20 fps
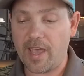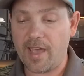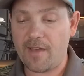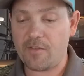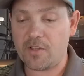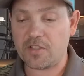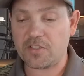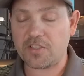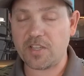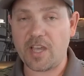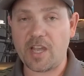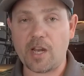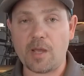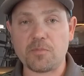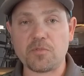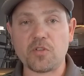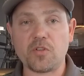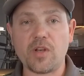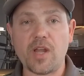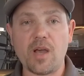to have it set
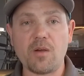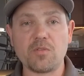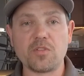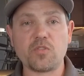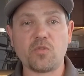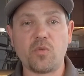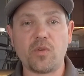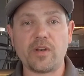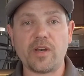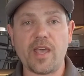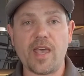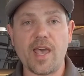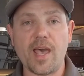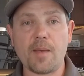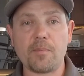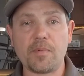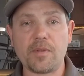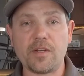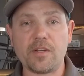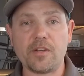up. So now what's going to
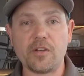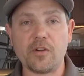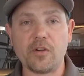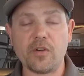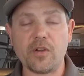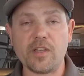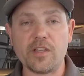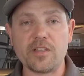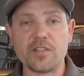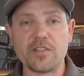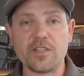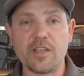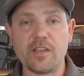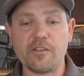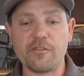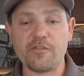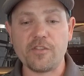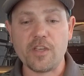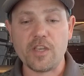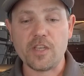happen here is
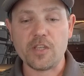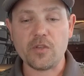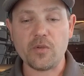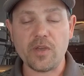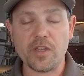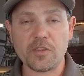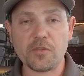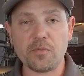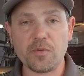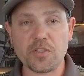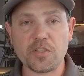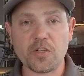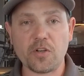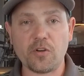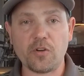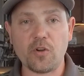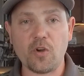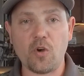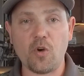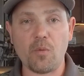if you hit the
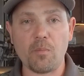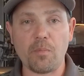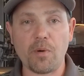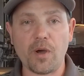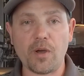return to home